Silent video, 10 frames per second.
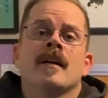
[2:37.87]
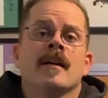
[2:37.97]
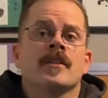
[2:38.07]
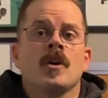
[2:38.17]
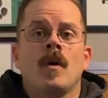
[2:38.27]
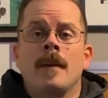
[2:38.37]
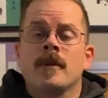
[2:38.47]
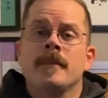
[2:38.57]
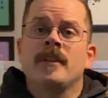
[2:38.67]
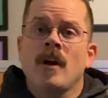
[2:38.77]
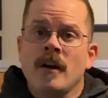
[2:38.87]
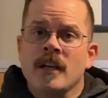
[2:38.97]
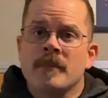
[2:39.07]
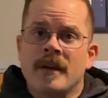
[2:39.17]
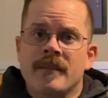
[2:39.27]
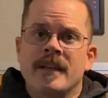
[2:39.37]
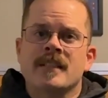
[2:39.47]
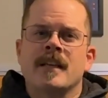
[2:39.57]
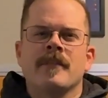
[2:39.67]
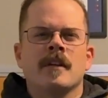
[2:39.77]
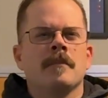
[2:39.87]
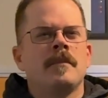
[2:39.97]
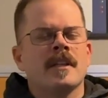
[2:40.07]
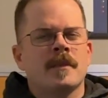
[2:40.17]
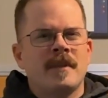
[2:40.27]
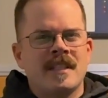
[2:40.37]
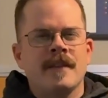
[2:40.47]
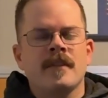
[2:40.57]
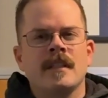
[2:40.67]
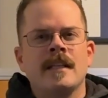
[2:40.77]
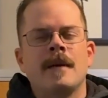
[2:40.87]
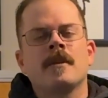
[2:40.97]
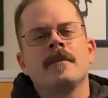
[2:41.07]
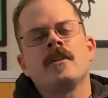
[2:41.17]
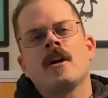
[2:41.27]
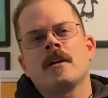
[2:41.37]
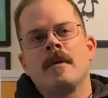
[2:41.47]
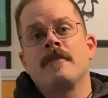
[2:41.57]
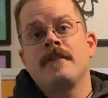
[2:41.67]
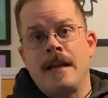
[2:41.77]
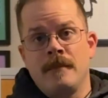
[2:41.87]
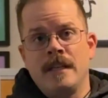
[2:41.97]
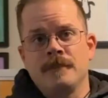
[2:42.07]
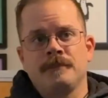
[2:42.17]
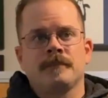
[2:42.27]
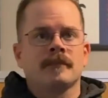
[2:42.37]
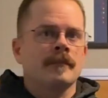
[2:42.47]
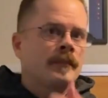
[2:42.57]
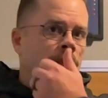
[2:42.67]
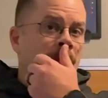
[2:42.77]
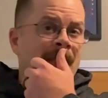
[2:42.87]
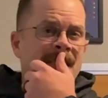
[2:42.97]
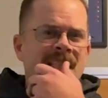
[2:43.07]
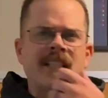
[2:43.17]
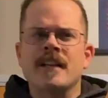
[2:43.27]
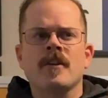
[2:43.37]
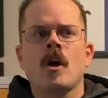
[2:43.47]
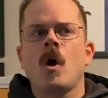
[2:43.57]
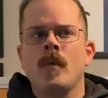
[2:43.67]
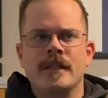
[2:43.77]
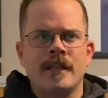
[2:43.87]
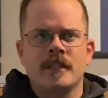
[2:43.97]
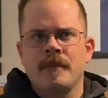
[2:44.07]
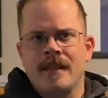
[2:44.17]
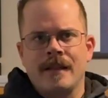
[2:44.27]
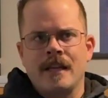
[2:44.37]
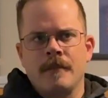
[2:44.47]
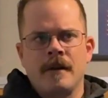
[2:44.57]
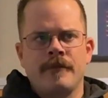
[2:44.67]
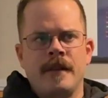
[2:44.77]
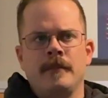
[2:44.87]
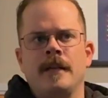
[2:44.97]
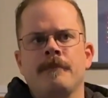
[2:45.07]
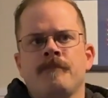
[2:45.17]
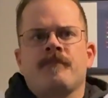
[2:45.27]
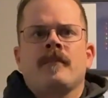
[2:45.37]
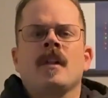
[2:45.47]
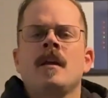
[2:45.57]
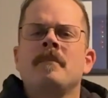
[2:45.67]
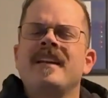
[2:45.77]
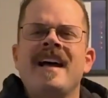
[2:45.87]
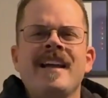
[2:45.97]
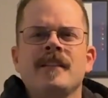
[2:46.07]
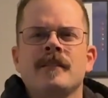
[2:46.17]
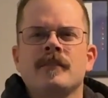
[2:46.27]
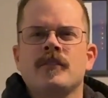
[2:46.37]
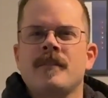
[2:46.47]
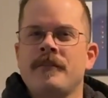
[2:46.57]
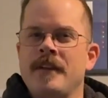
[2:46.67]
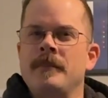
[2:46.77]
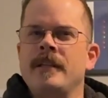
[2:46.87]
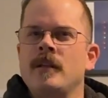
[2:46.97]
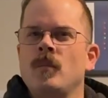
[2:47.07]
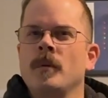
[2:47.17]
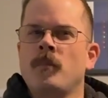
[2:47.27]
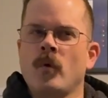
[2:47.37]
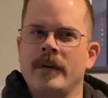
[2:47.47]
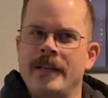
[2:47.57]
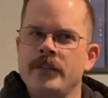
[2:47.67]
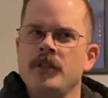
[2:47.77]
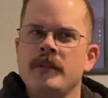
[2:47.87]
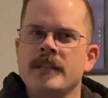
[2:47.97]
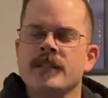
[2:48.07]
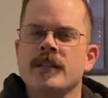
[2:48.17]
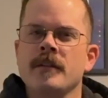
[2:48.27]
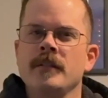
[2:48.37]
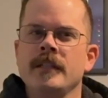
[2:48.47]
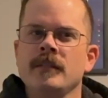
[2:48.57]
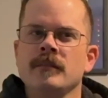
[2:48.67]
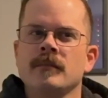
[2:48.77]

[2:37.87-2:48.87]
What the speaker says: So I'm going to be talking about Thanksgiving, but specifically I'm going to be talking about family. Because Thanksgiving always gets me thinking about family. But not the family that we're born into necessarily,